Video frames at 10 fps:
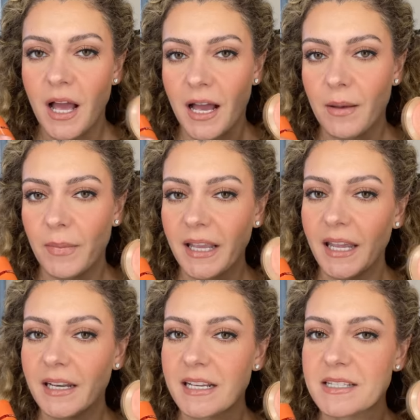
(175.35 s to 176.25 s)
Um,
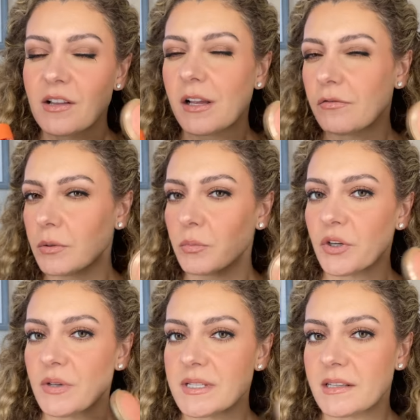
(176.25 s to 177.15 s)
again, I still have one more
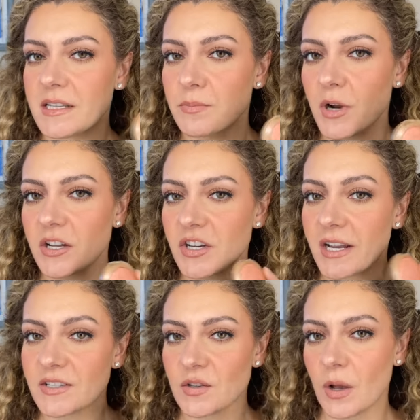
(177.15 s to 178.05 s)
use in this
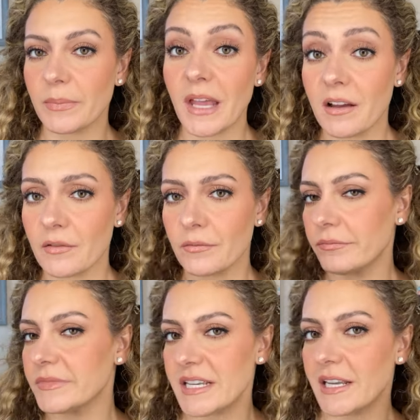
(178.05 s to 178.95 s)
project, so I'm not
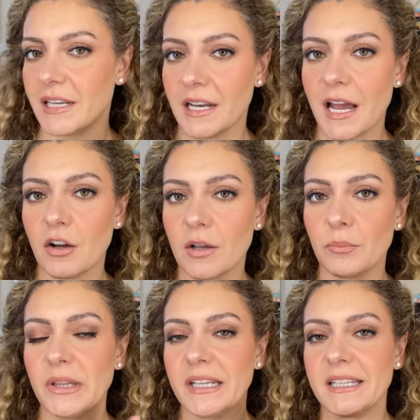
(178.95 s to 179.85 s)
taking it out
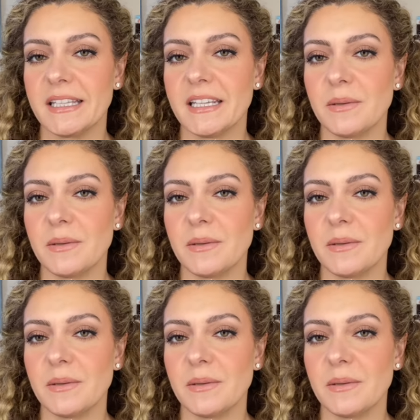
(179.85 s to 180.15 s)
completely.